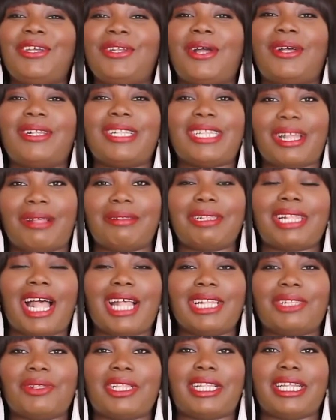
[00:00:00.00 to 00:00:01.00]
you know,
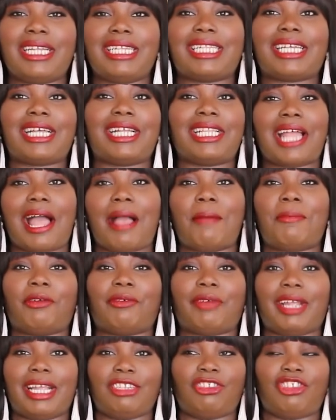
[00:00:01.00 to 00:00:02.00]
sometimes with these
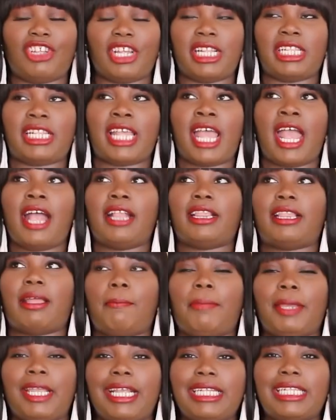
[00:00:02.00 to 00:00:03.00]
collaborations,
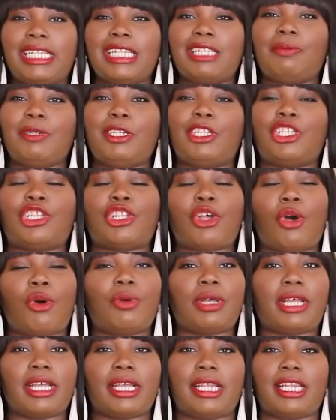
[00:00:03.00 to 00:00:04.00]
the pieces be
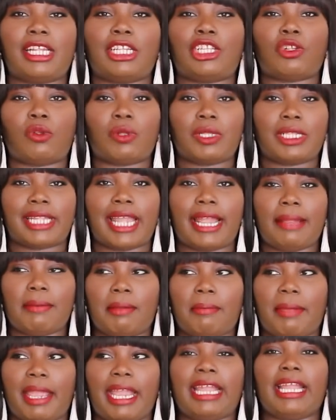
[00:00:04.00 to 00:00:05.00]
so good and so
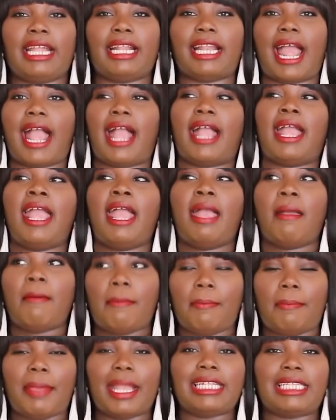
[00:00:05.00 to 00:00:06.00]
statement making that
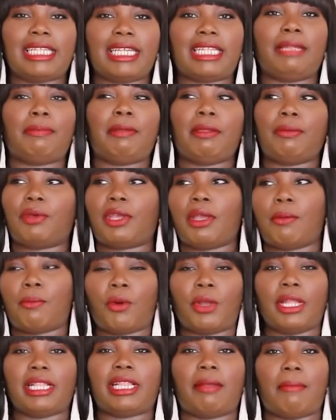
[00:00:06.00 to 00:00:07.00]
basically people can
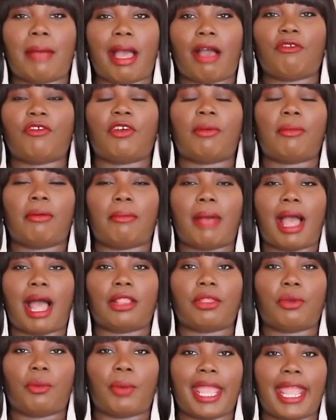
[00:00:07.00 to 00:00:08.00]
point them out from a
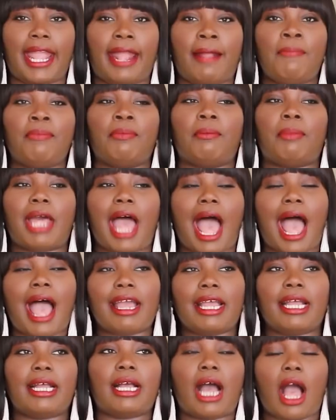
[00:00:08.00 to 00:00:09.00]
mile away. But
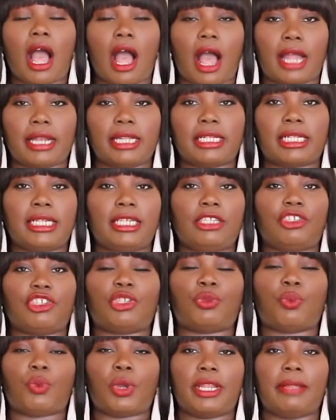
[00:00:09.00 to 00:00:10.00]
I honestly
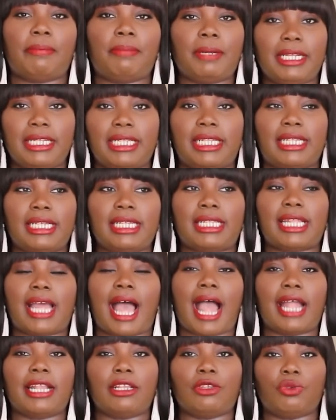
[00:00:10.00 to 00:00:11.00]
just wanted pieces
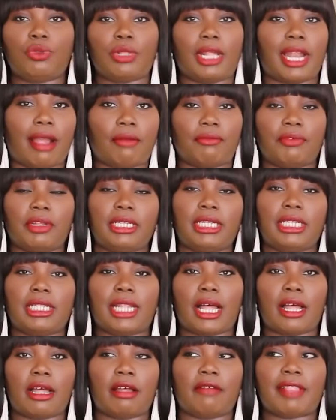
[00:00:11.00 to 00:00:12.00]
that I knew that I really
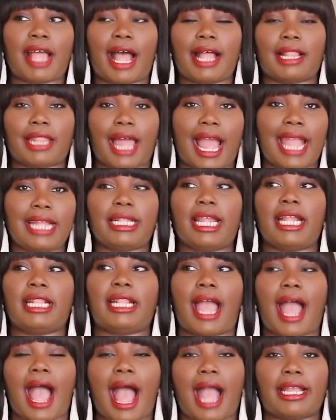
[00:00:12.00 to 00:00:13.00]
loved, I liked,
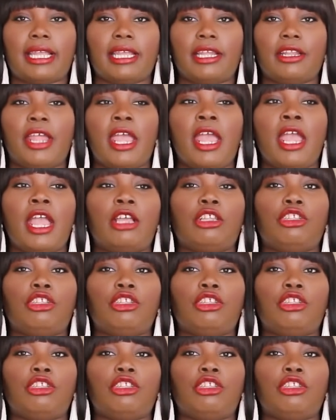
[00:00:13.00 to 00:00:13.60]
and that I could